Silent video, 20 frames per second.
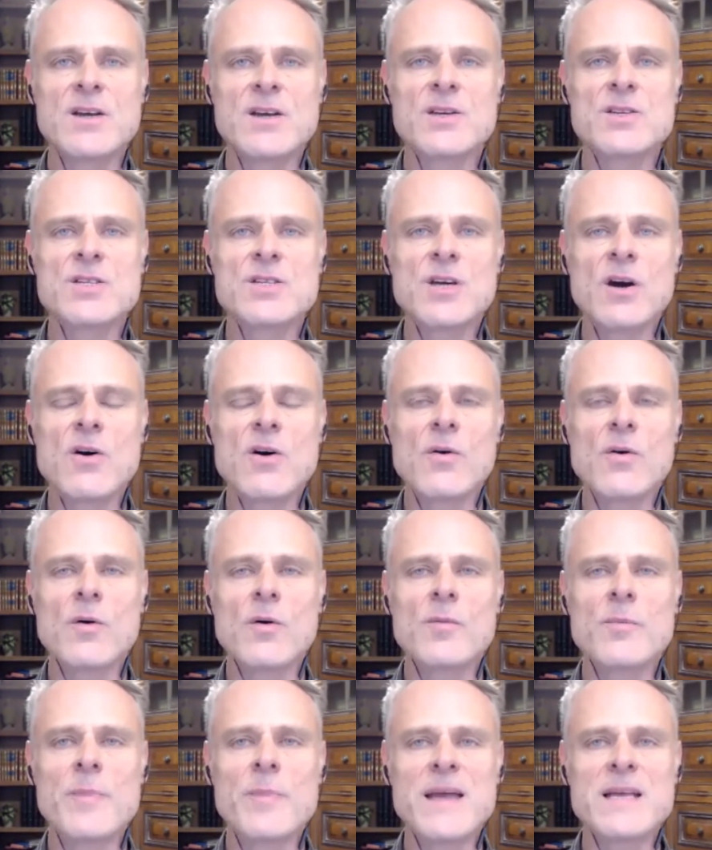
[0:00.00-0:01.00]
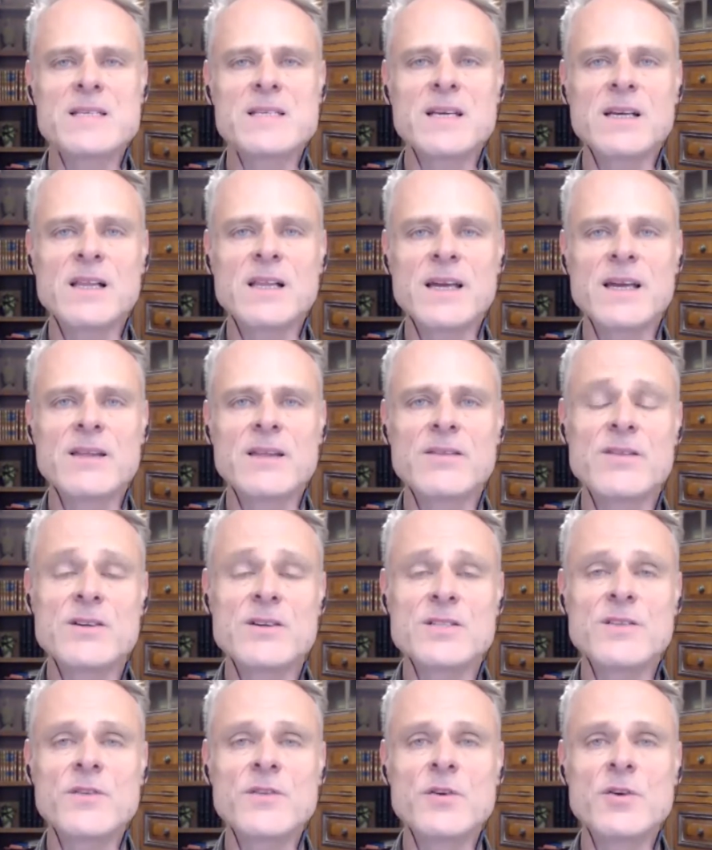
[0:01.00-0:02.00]
So basically,
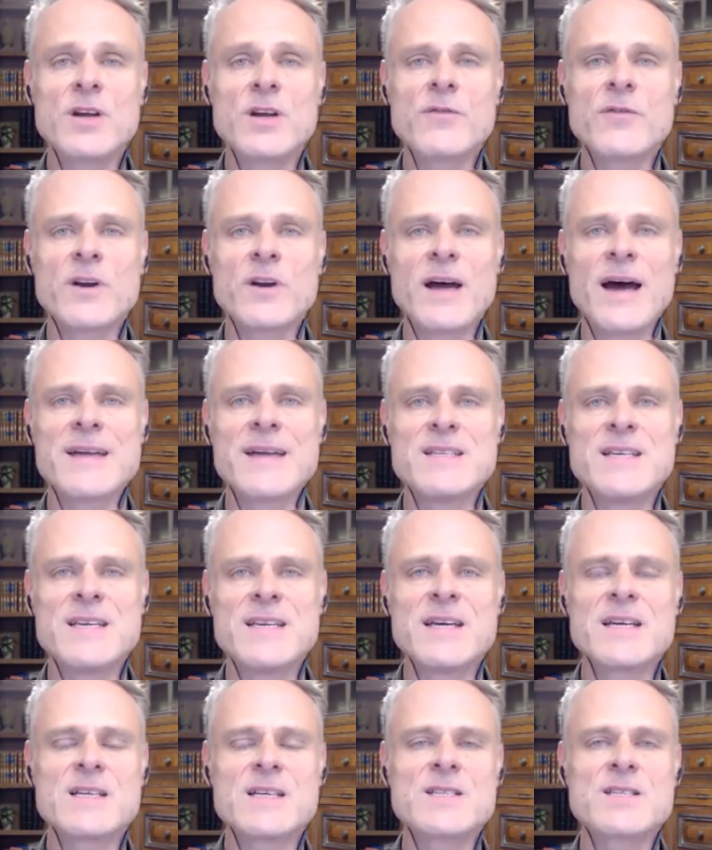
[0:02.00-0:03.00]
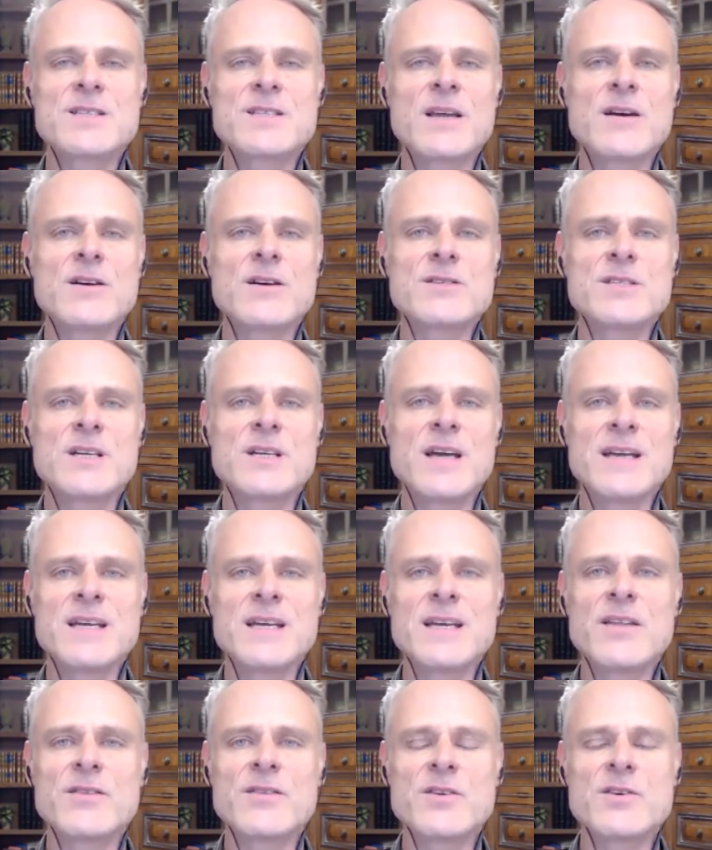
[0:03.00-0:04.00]
there's a few different ideas. There's an
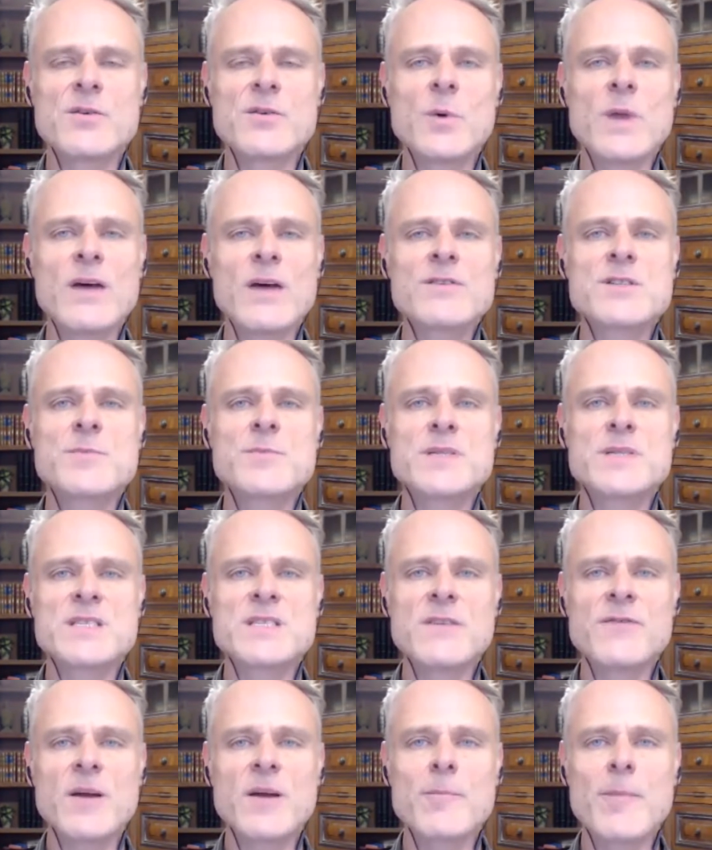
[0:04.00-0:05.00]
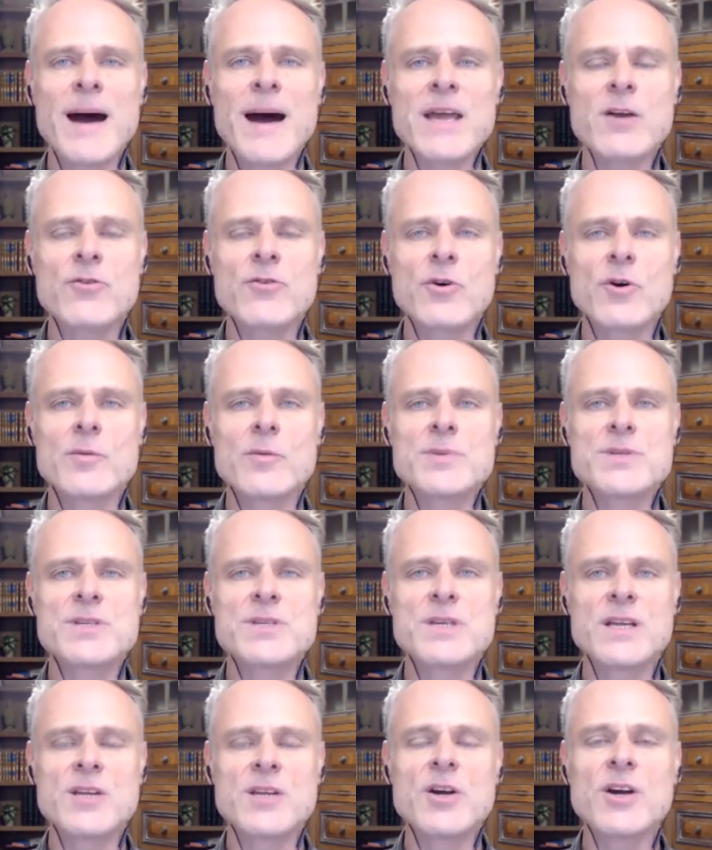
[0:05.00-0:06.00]
idea that we have specific microbes
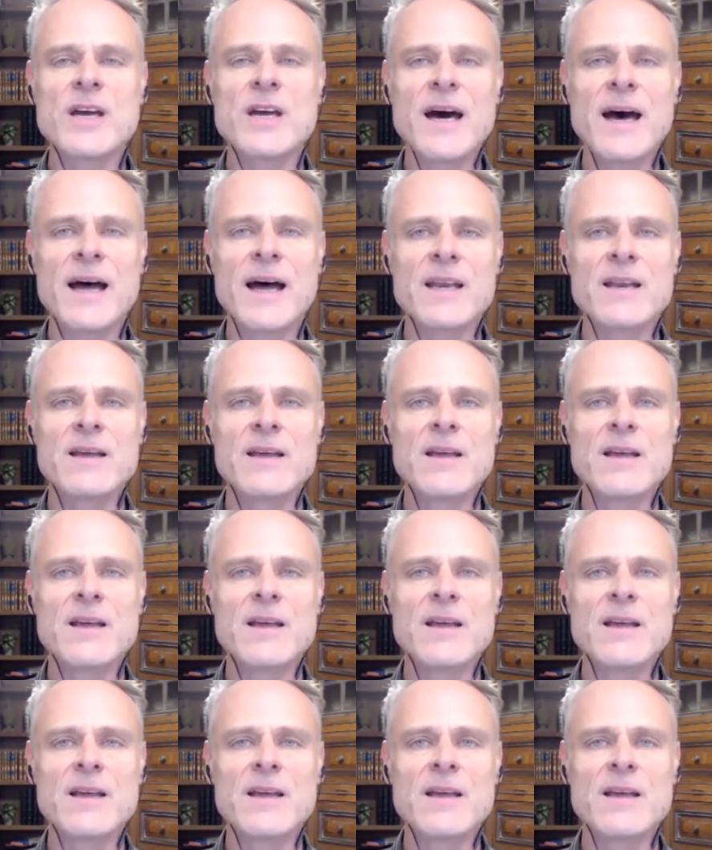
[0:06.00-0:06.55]
in your gut